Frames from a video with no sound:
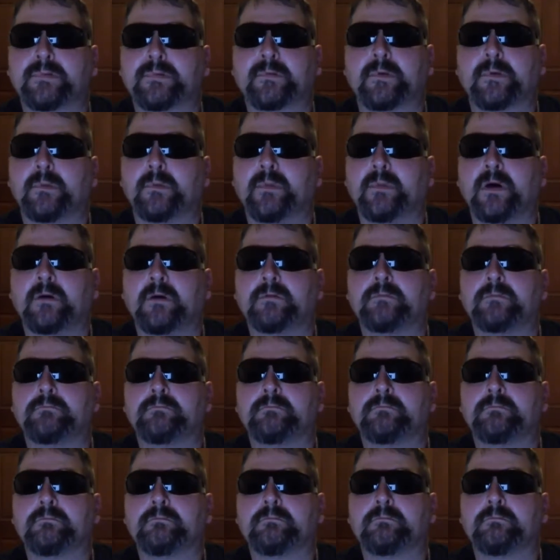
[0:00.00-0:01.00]
about
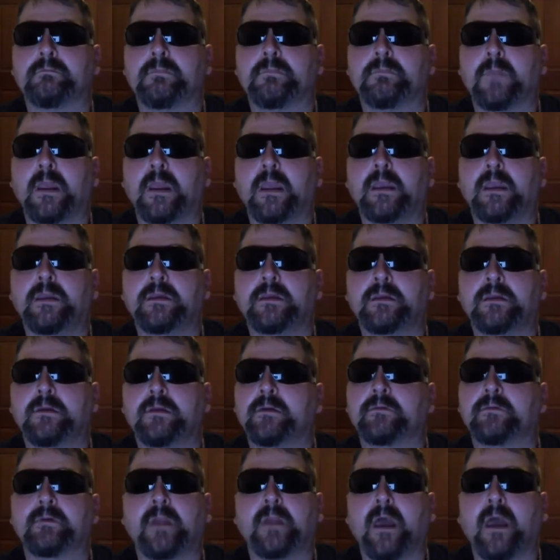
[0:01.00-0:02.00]

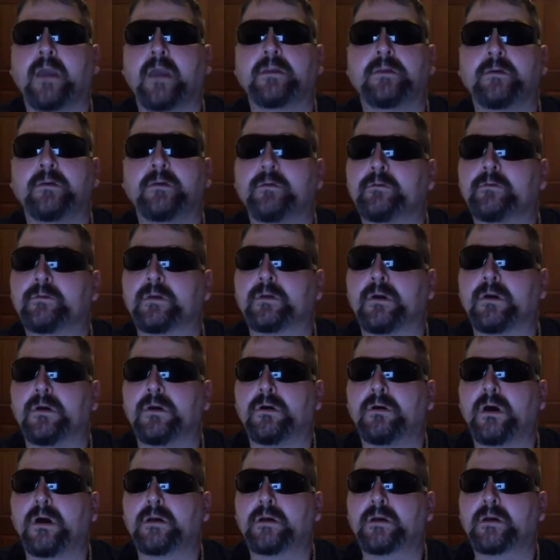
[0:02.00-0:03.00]
9 years ago,
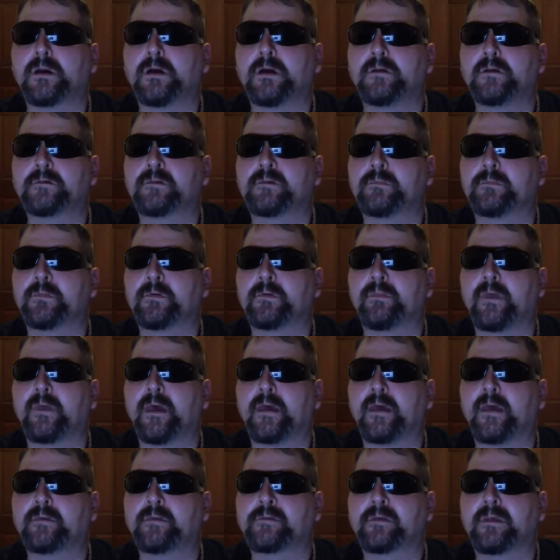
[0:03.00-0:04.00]
on a customer
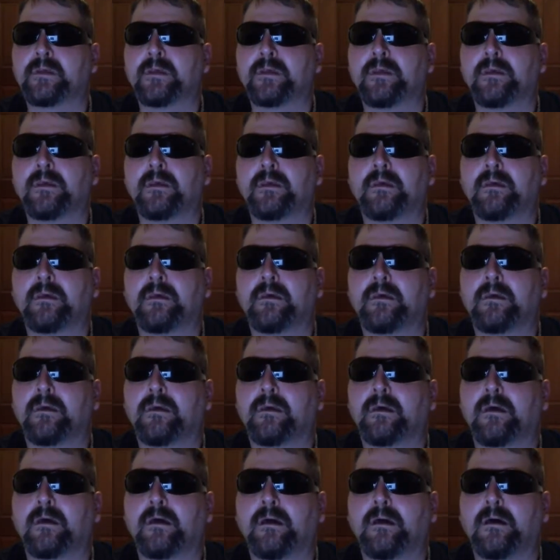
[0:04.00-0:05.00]
that
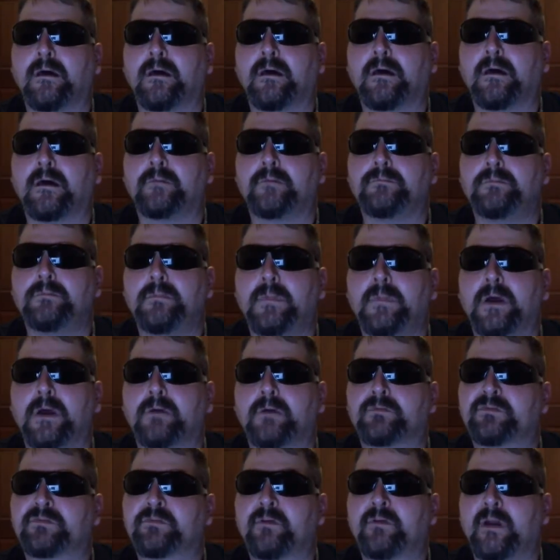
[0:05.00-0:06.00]
I
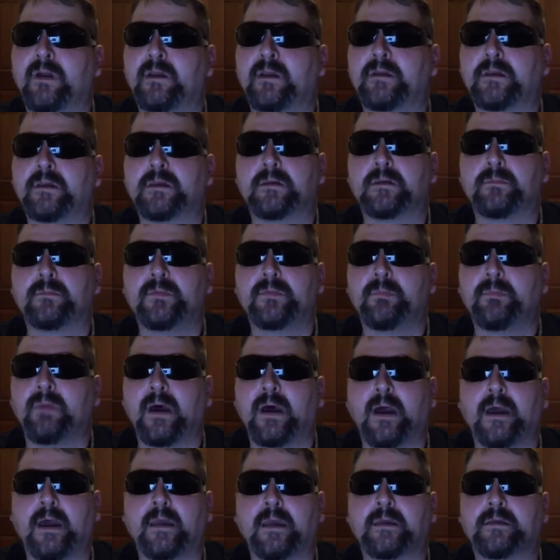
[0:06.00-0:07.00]
was trying to get him to
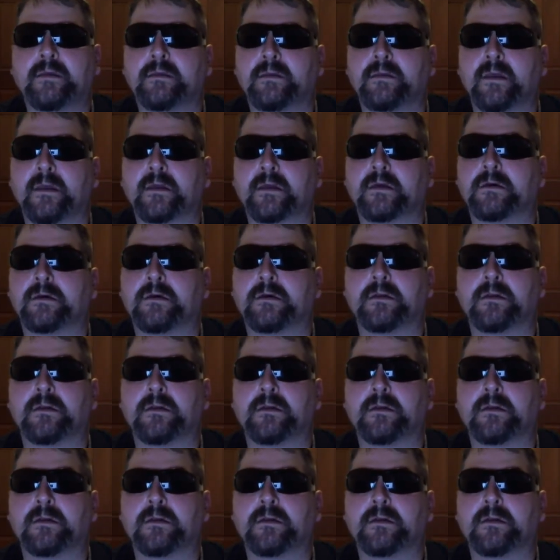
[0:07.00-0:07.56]
buy like